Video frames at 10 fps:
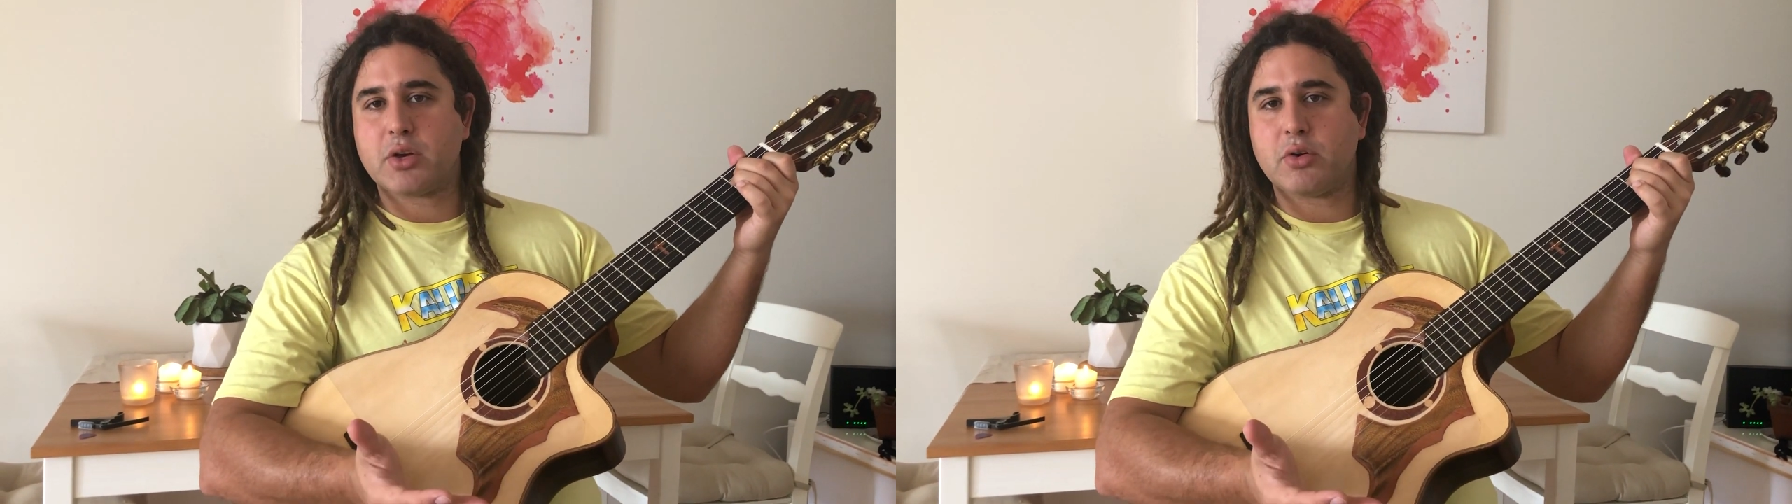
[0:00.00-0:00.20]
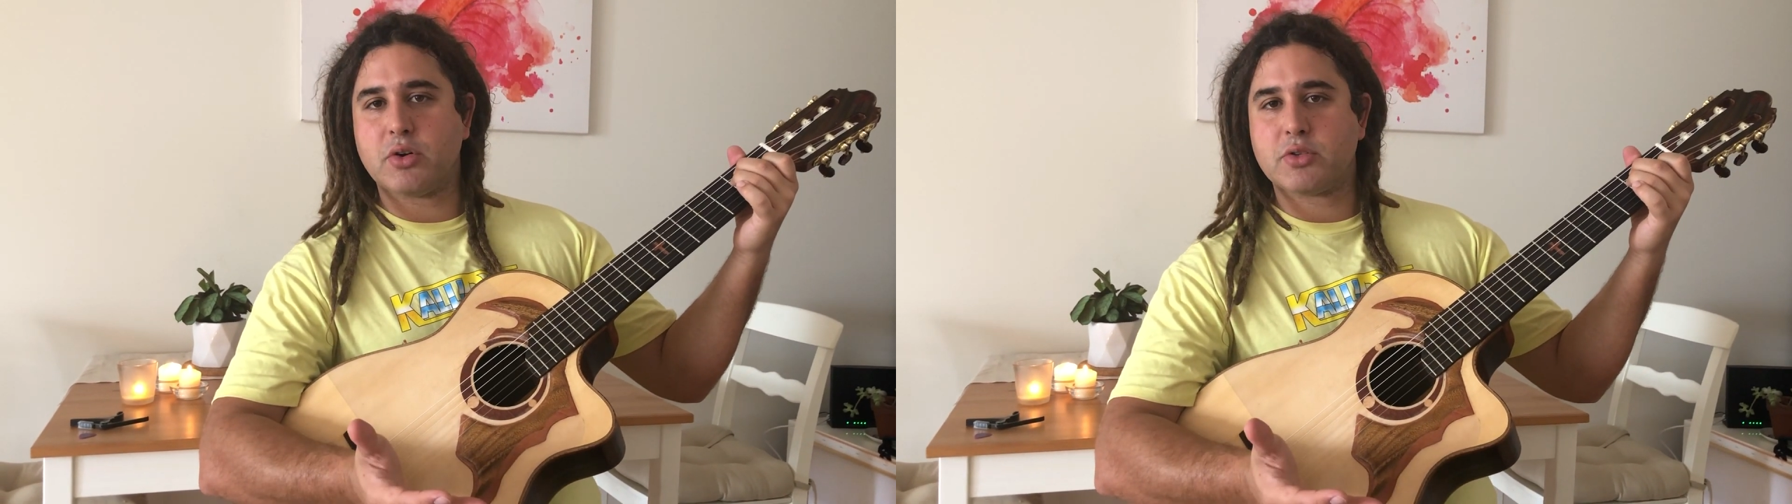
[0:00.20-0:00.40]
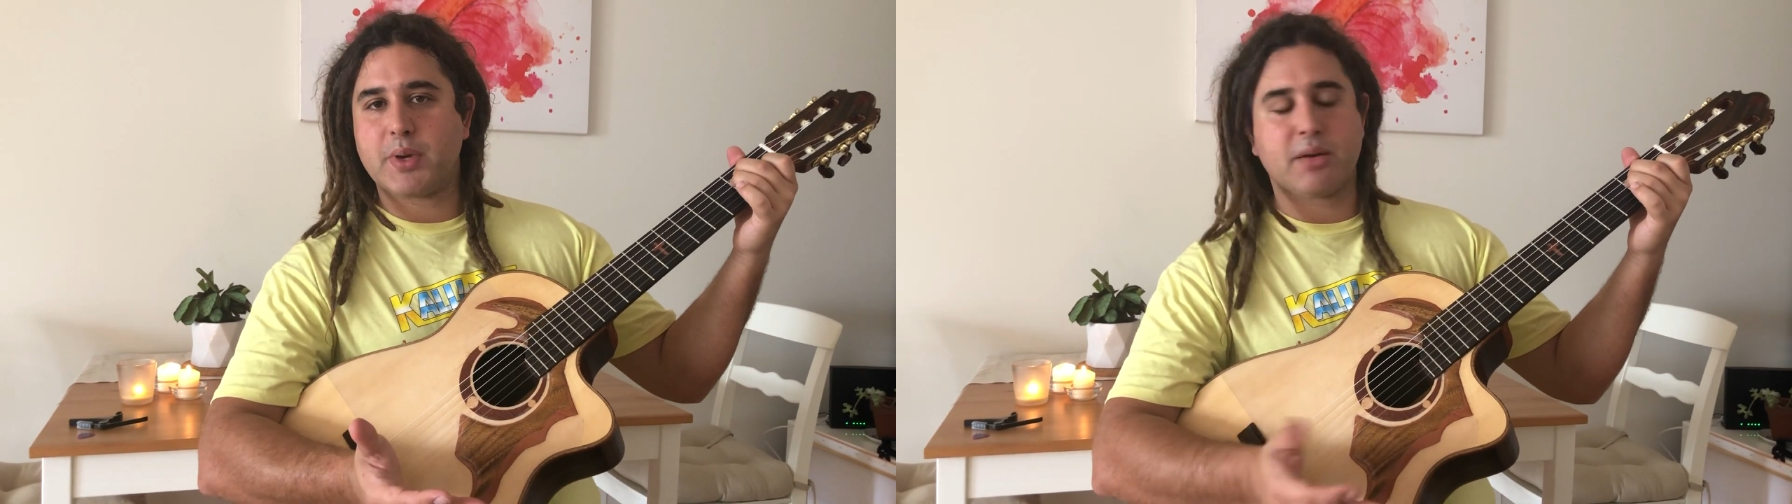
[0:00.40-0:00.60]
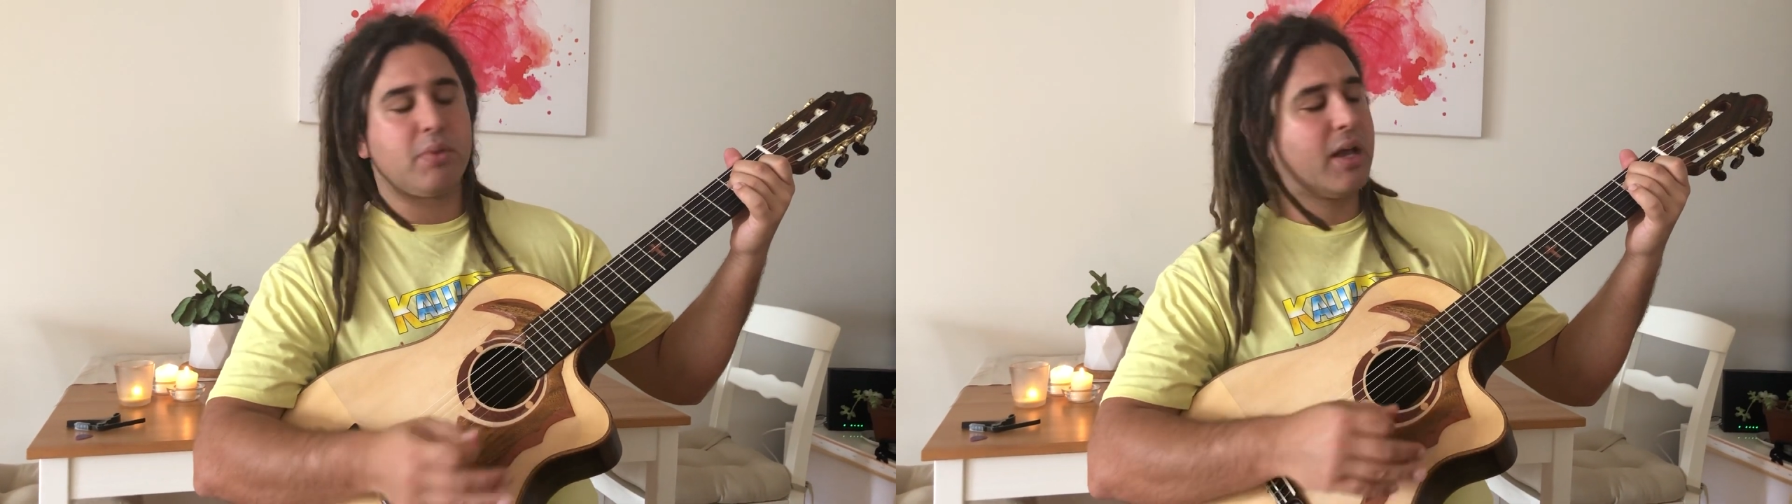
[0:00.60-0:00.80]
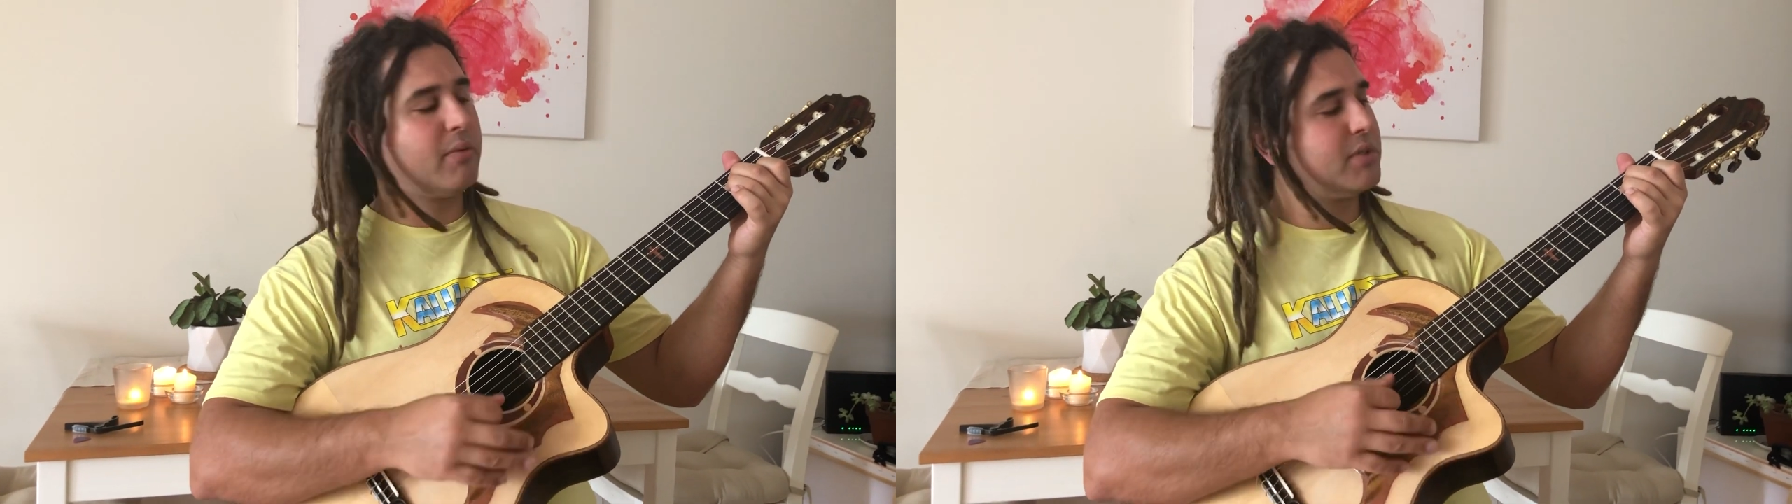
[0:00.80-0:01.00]
chords we're going to
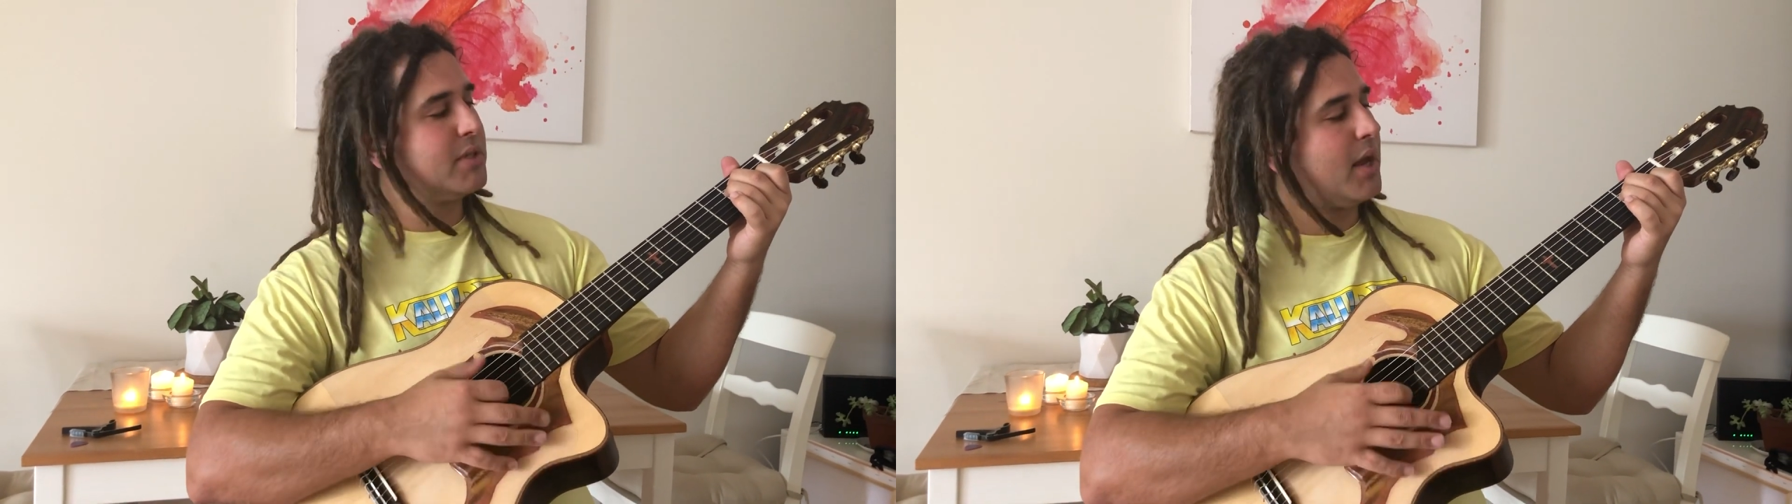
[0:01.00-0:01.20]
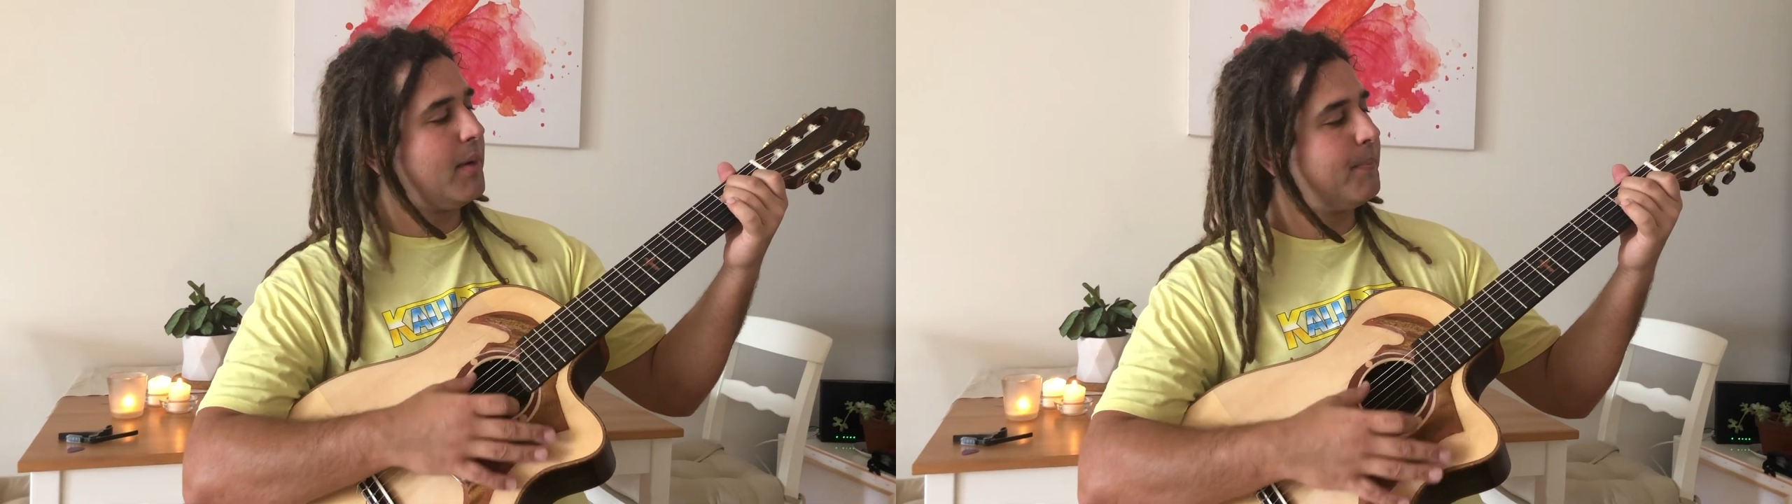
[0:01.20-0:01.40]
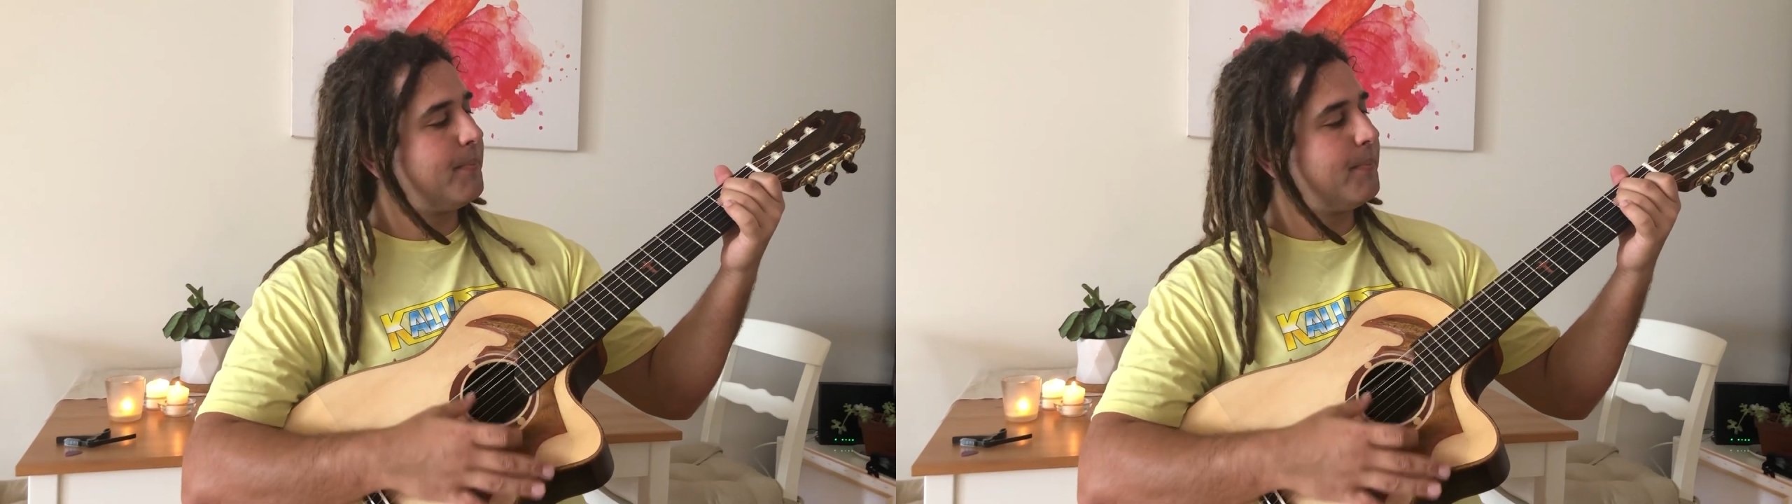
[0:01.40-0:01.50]
play with today.